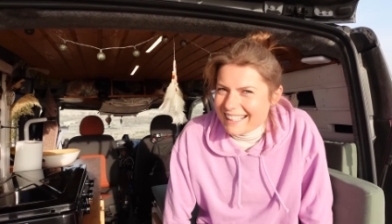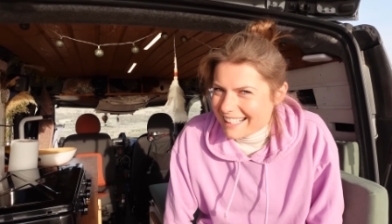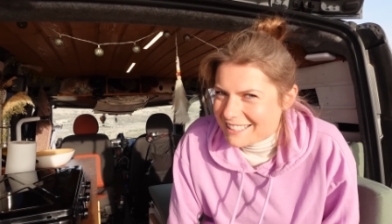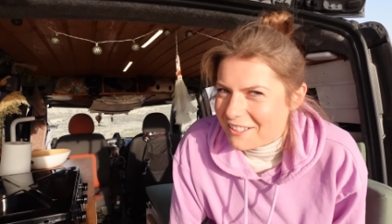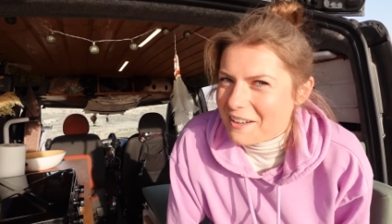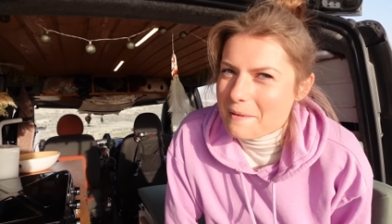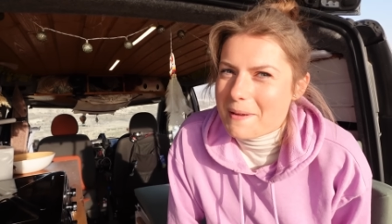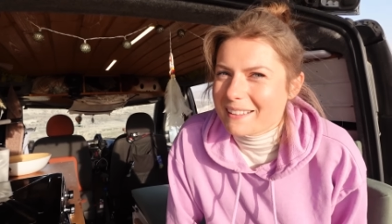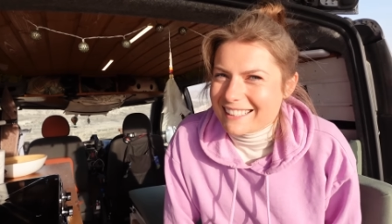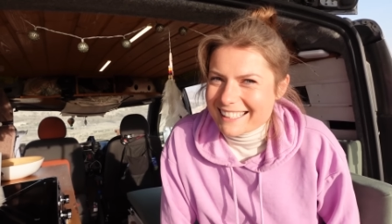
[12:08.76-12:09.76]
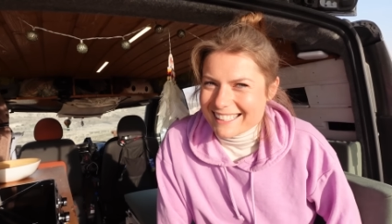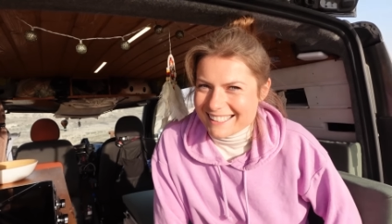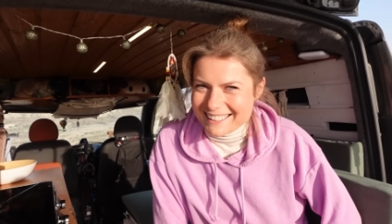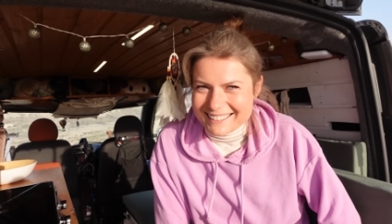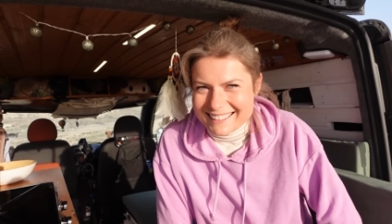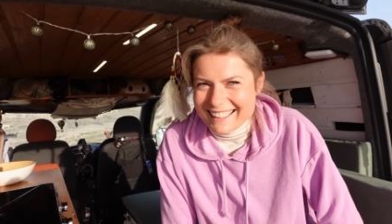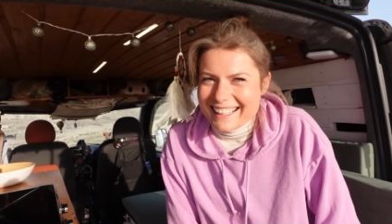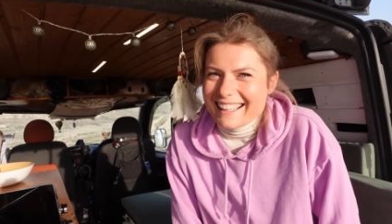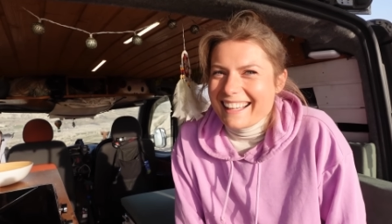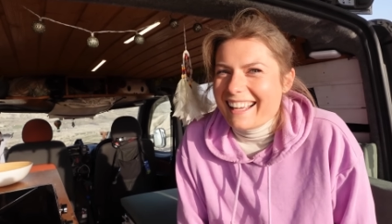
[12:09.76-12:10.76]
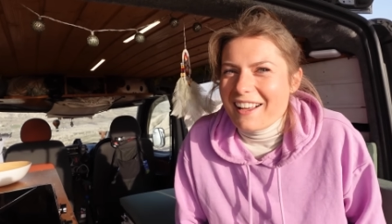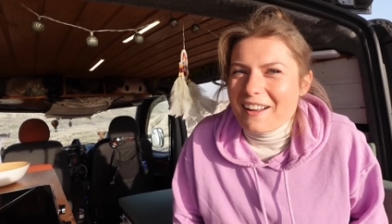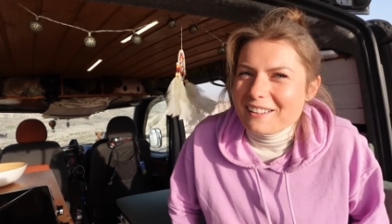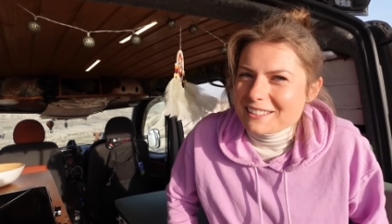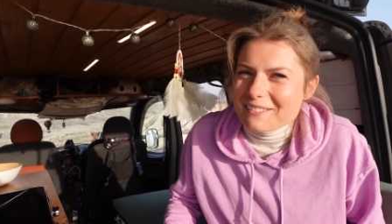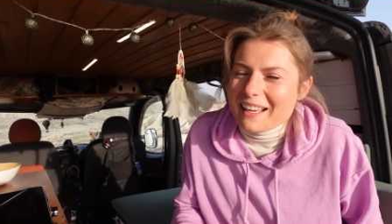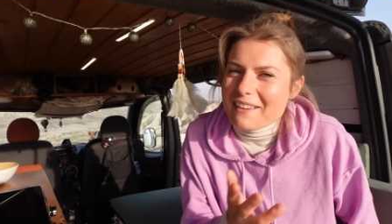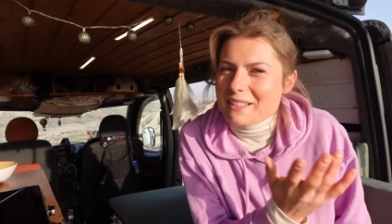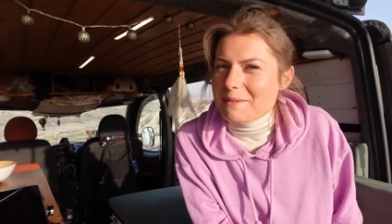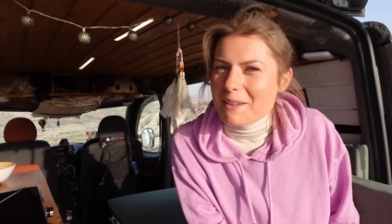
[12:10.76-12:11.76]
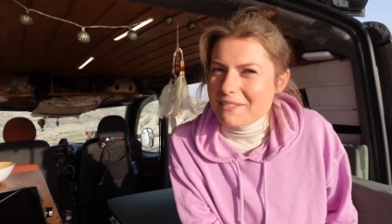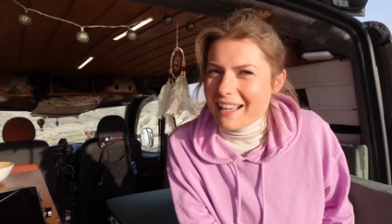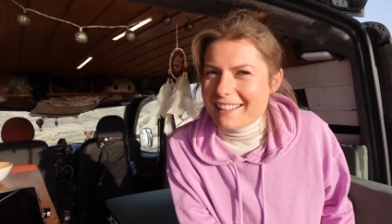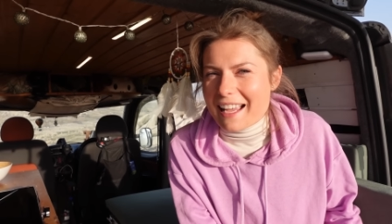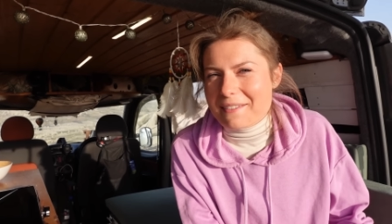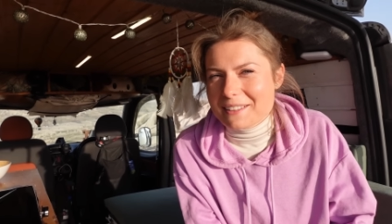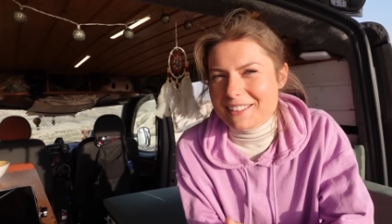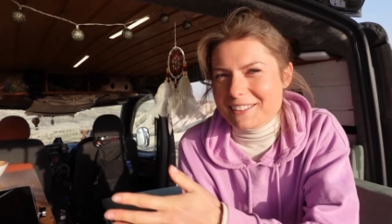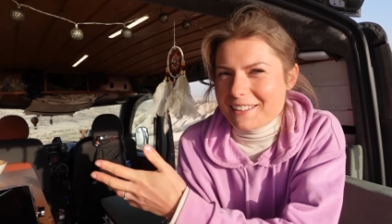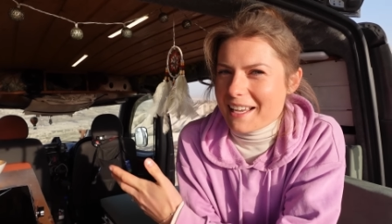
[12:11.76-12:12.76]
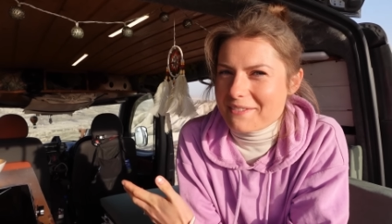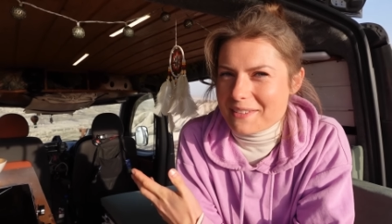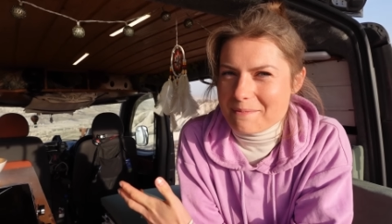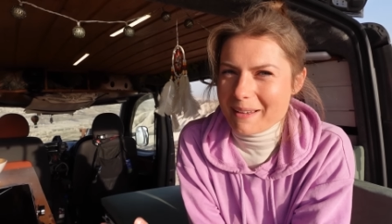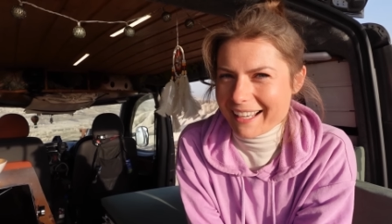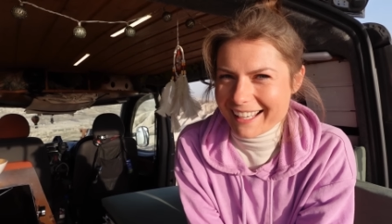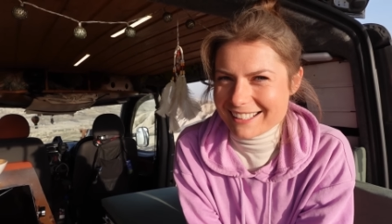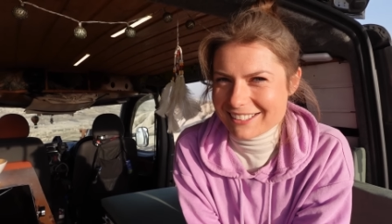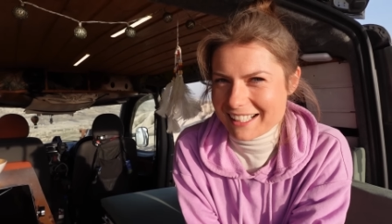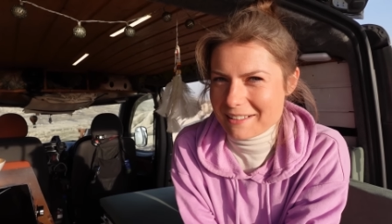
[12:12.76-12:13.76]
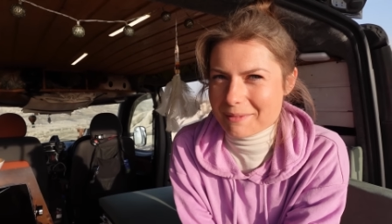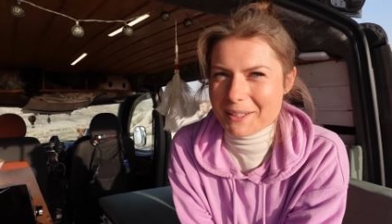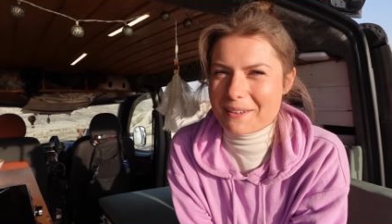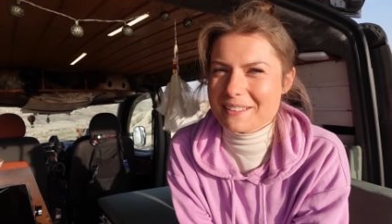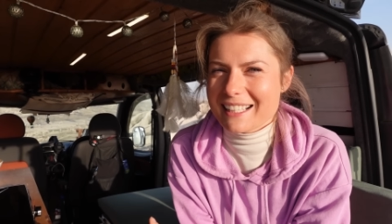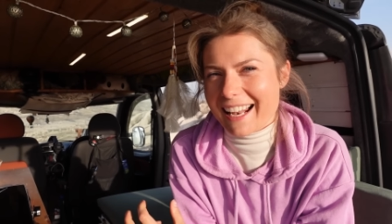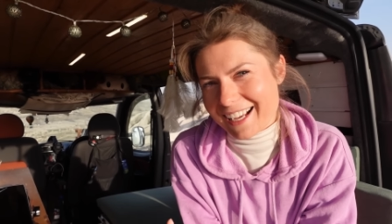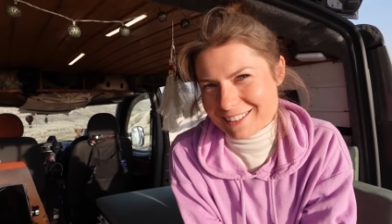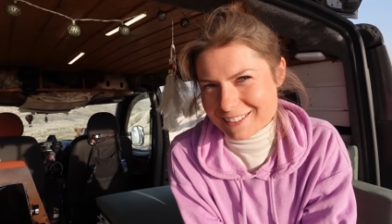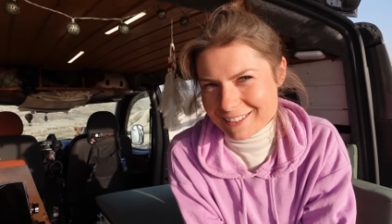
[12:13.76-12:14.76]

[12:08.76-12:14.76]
Let's talk about the kitchen. Although we have a small van, I wanted to have a big kitchen because I like to